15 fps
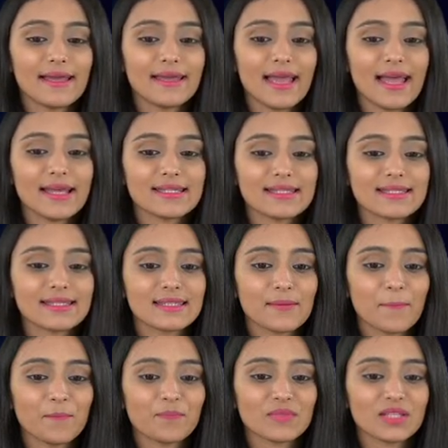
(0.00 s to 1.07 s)
Yes.
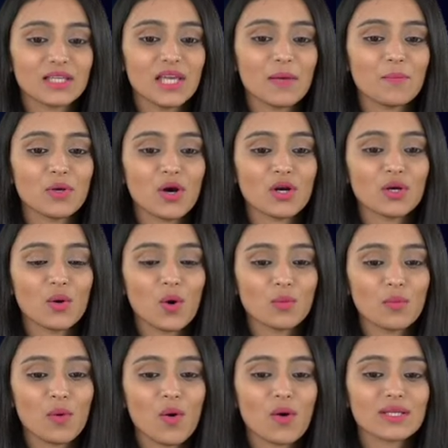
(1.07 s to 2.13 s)
Keep your
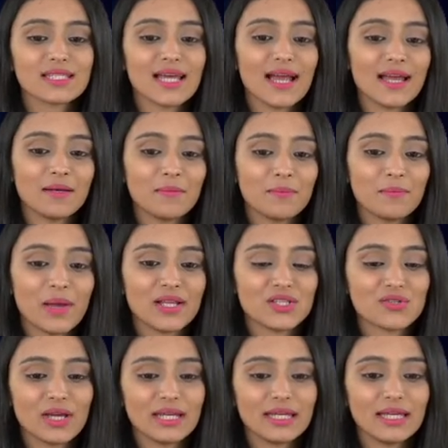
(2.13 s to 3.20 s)
notebooks and
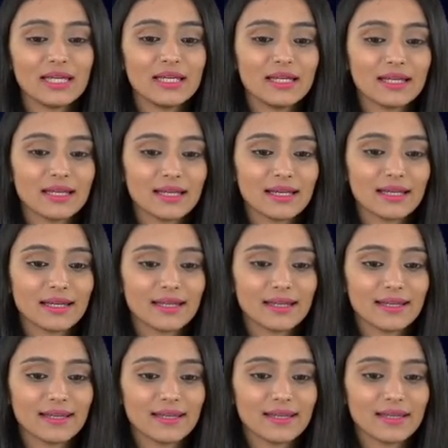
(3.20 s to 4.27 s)
pens ready.
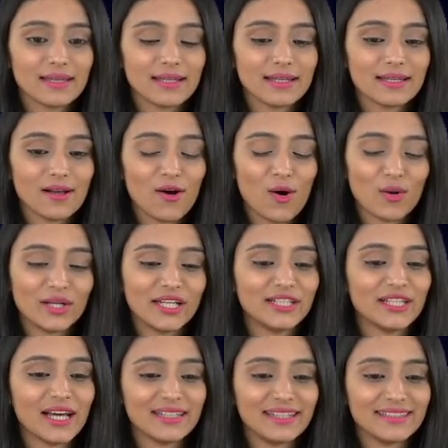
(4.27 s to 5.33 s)
Already
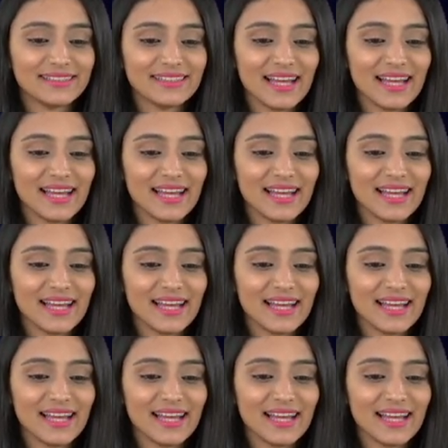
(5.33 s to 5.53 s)
done it.